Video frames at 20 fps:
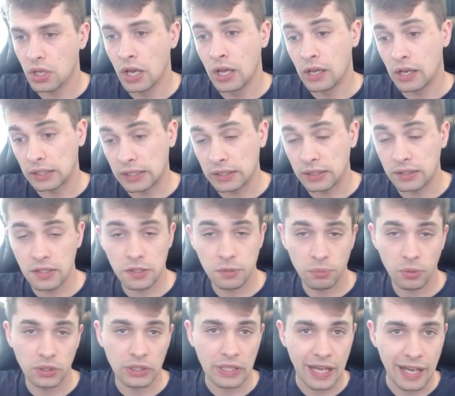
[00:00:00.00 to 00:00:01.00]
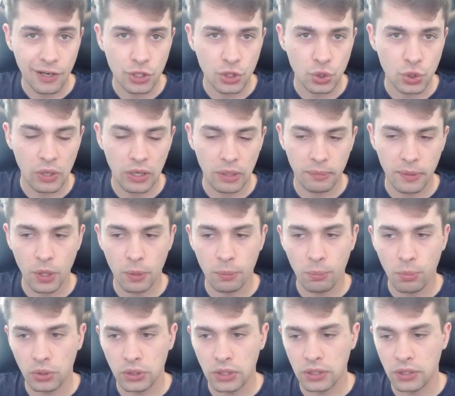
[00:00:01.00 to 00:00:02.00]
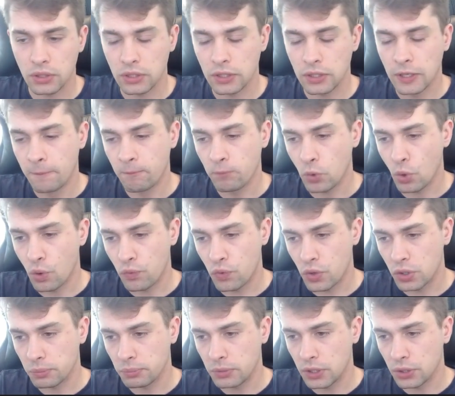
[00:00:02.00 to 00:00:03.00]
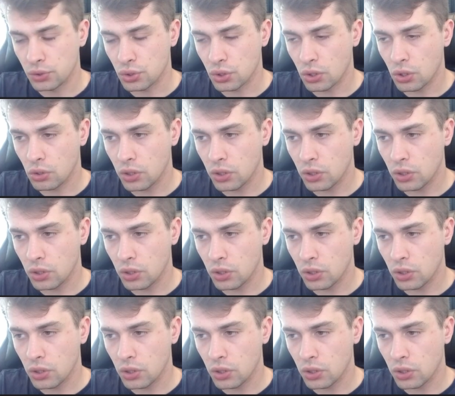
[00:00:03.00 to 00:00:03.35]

and at this point actually my opponent offered me a draw.